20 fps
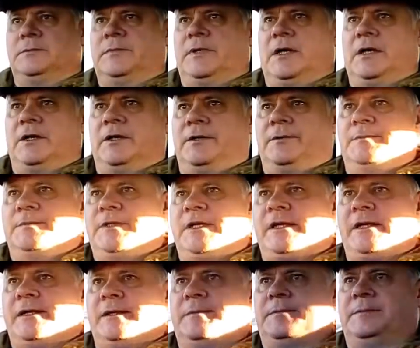But
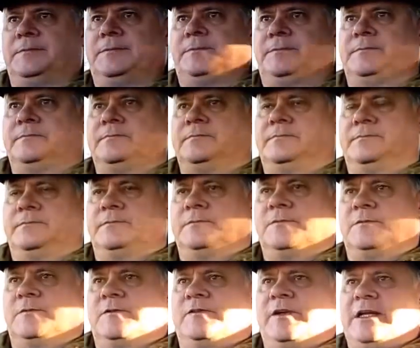yeah,
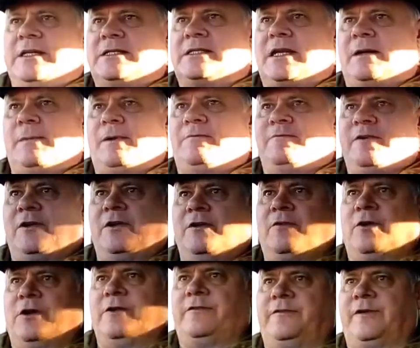things come up very,
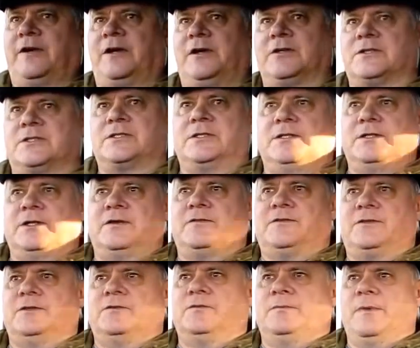very fast, and you
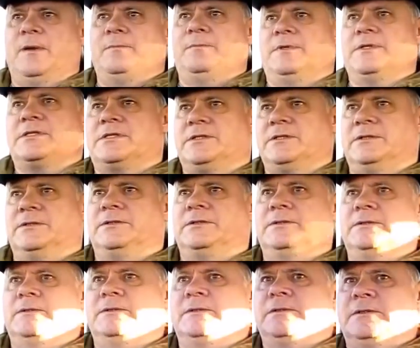have to remember to
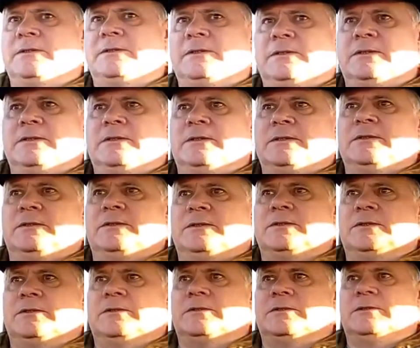
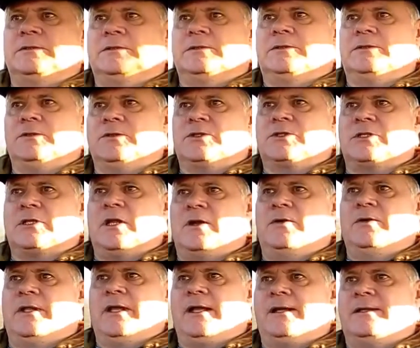sort of
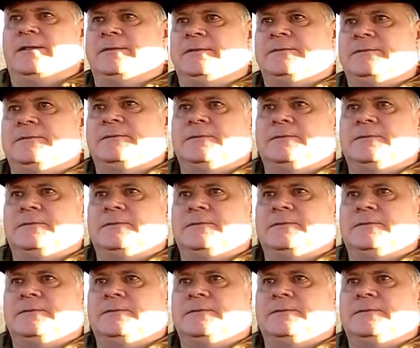slow down.